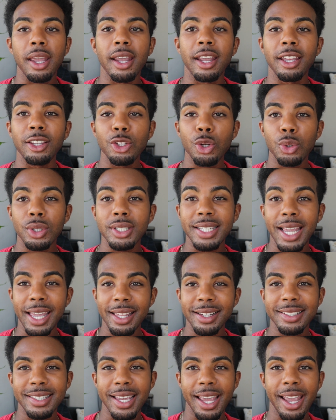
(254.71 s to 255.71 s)
in your
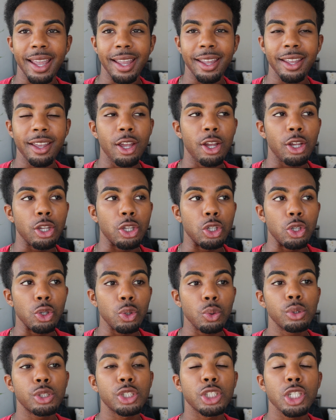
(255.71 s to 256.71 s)
day-to-day,
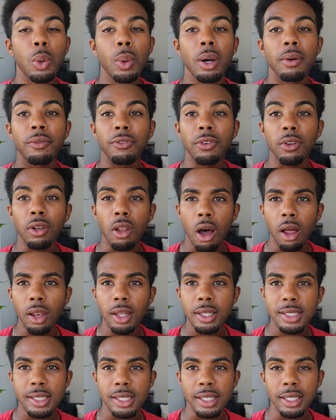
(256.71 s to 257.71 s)
you show up
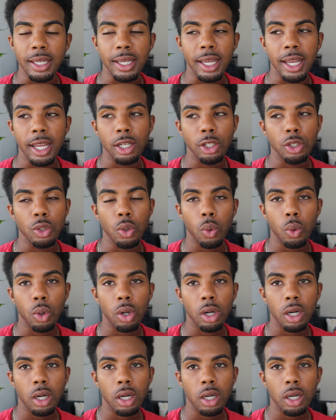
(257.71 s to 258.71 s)
flawlessly in
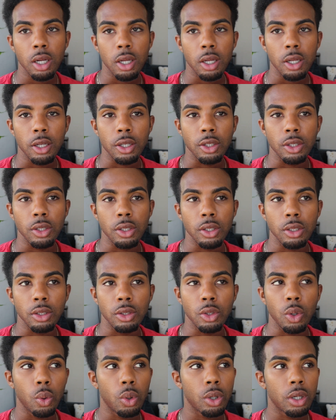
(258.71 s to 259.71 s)
your
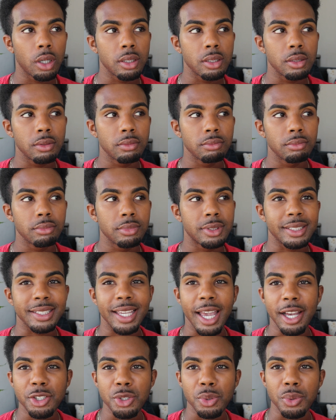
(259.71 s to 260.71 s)

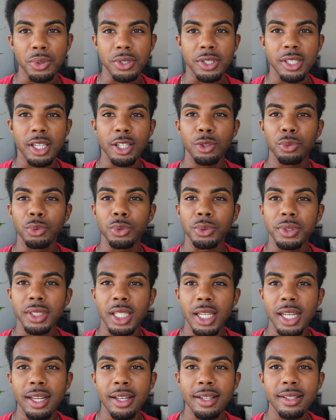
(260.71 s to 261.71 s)
schedules and your
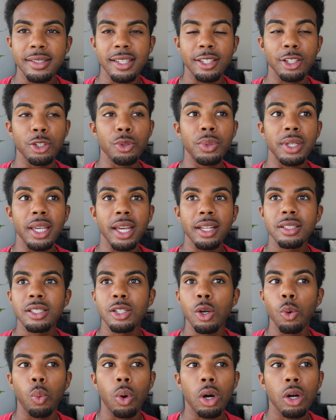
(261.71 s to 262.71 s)
routines, and you get
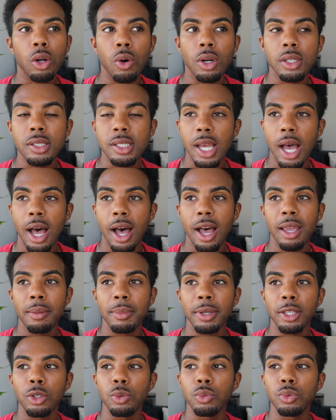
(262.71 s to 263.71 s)
to work on
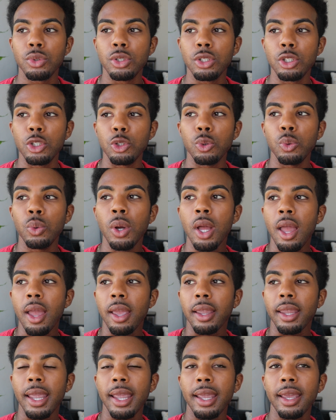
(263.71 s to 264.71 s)
time, and you
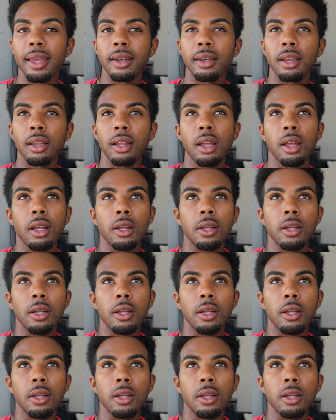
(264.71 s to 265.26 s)
can